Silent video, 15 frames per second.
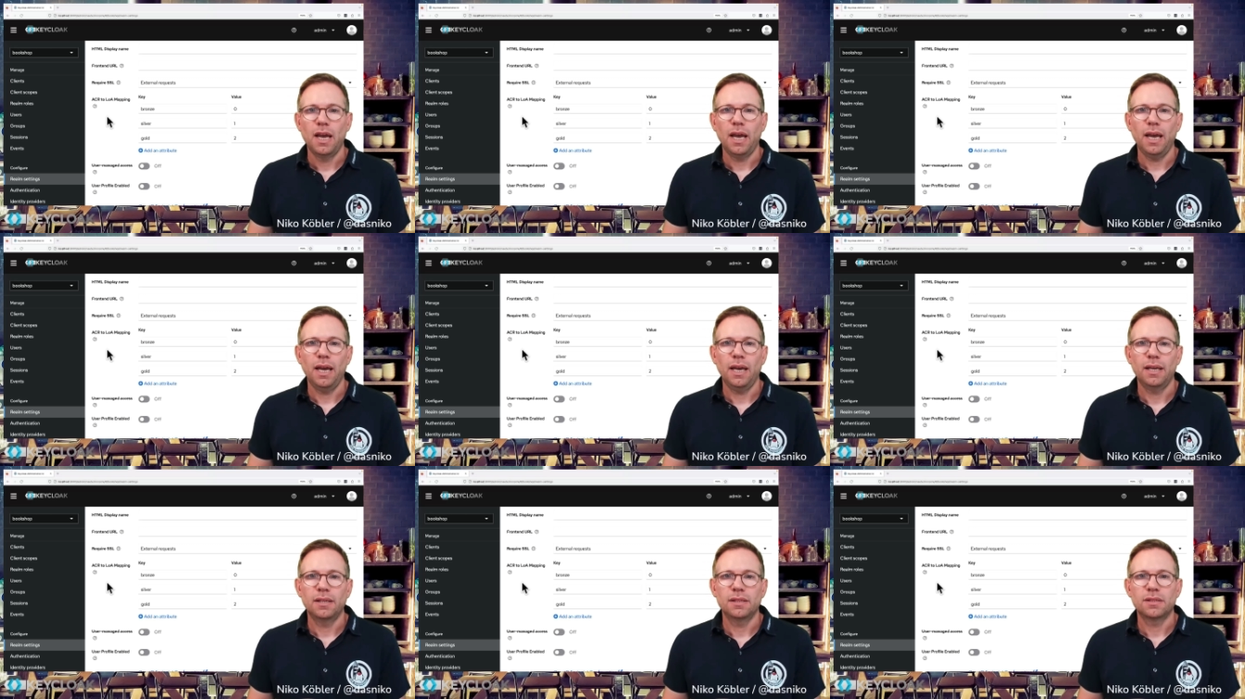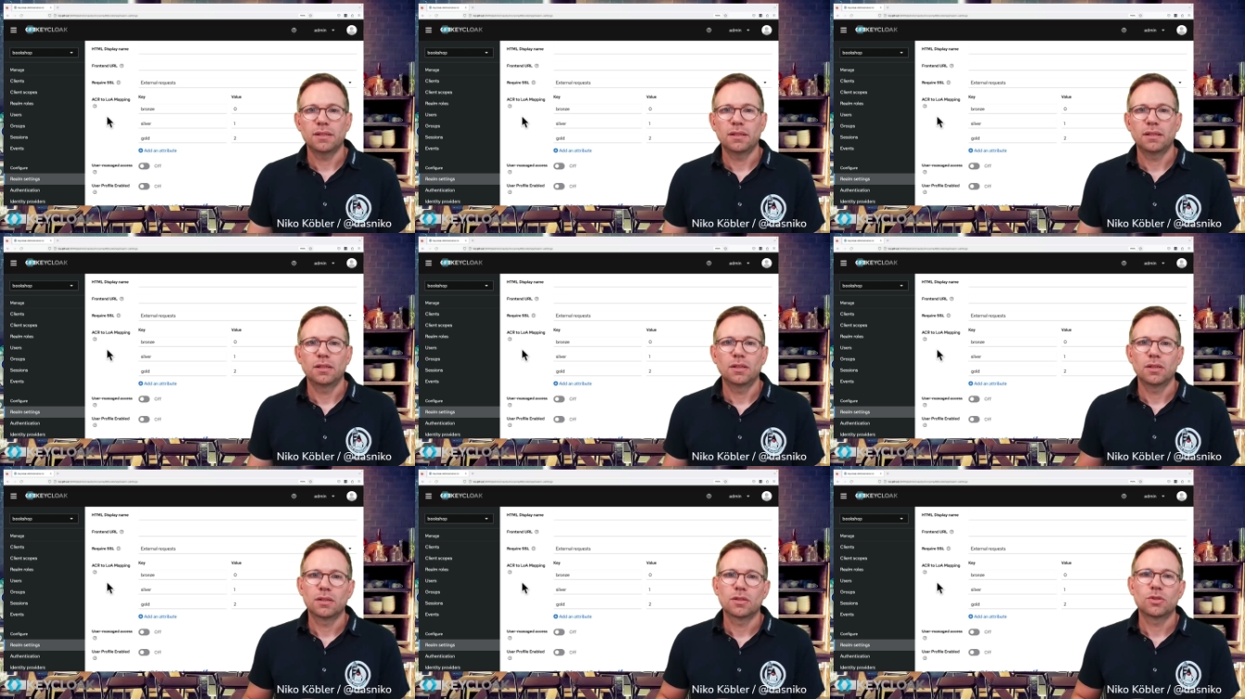And
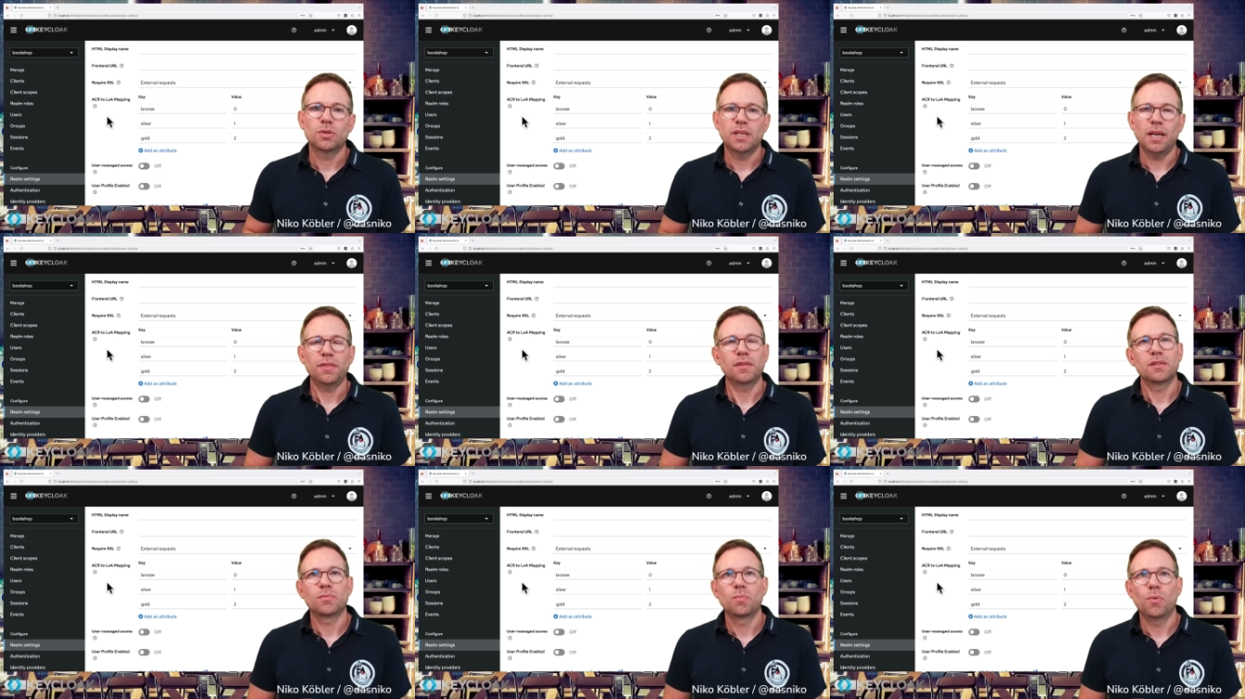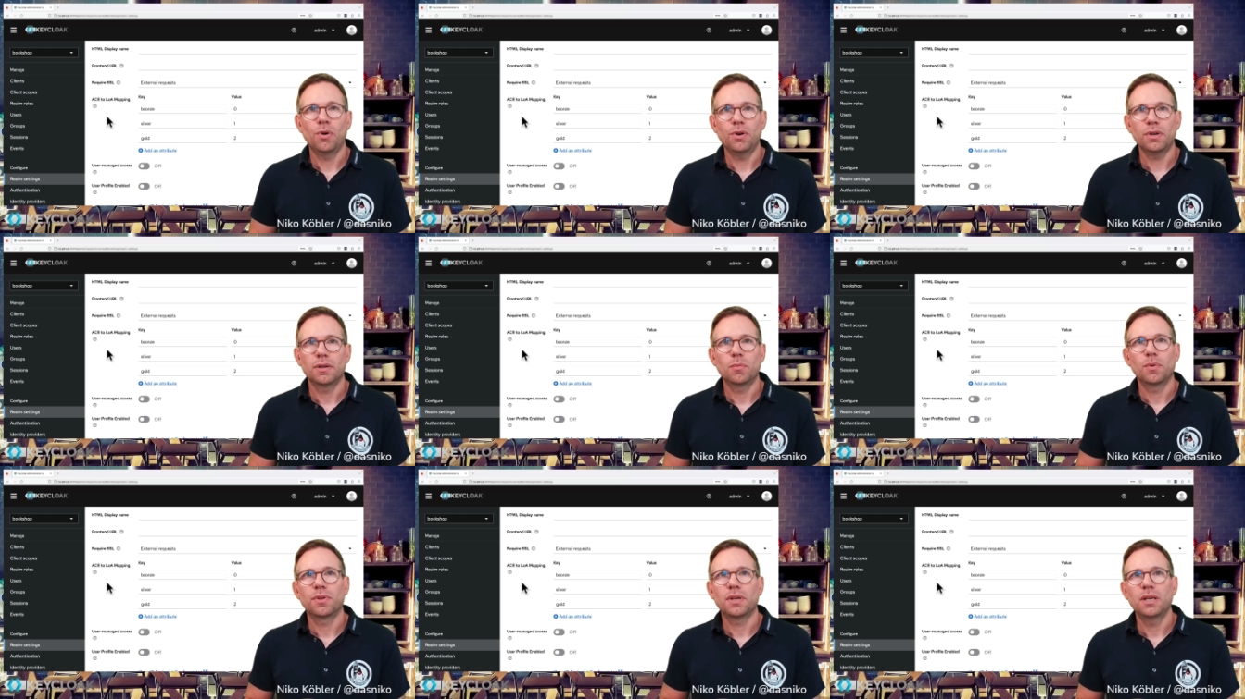to get this work
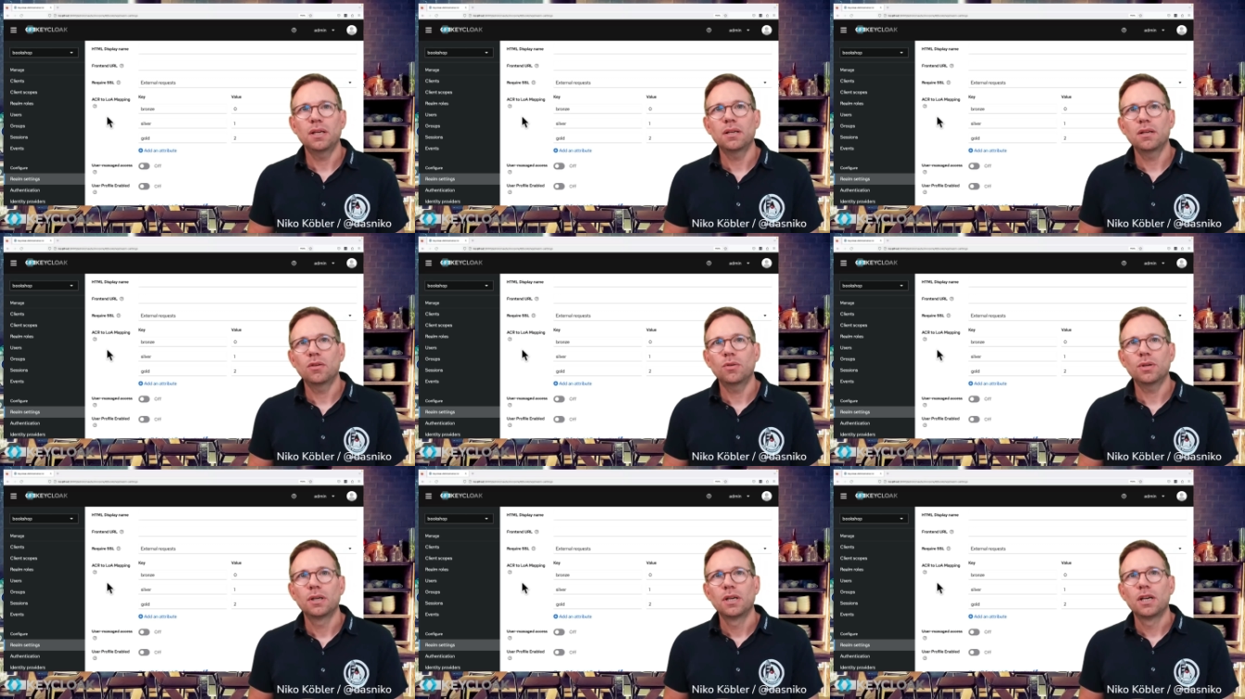with Keycloak,